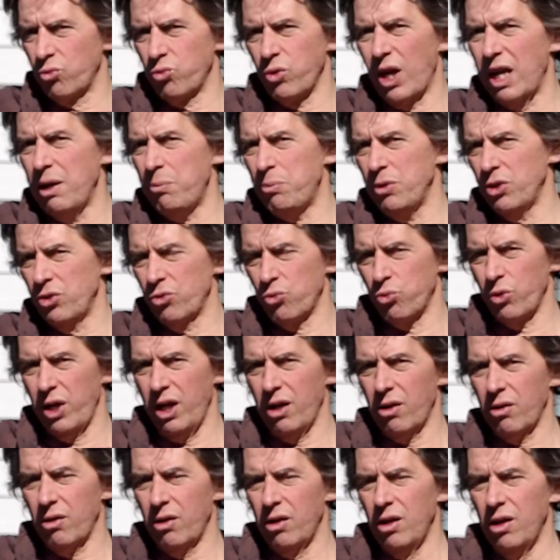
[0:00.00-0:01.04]
Rape is
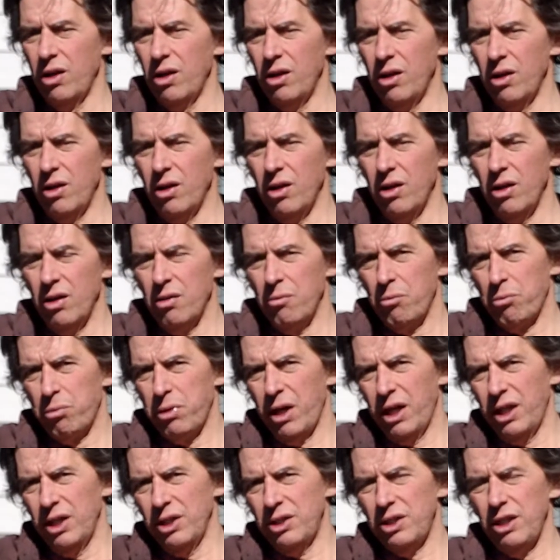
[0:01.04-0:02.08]
rare.
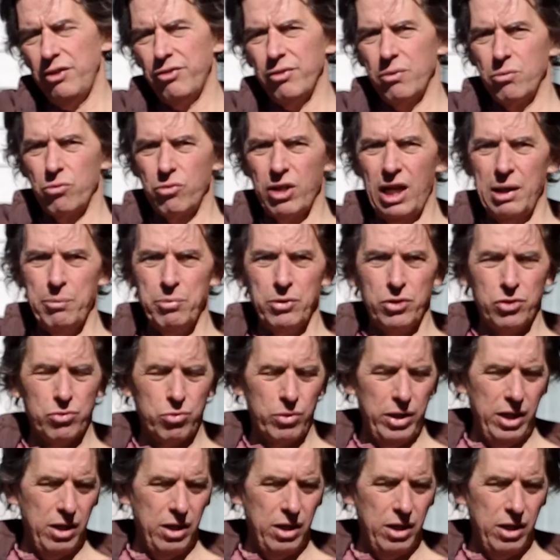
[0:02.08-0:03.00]
Pregnancy from rape is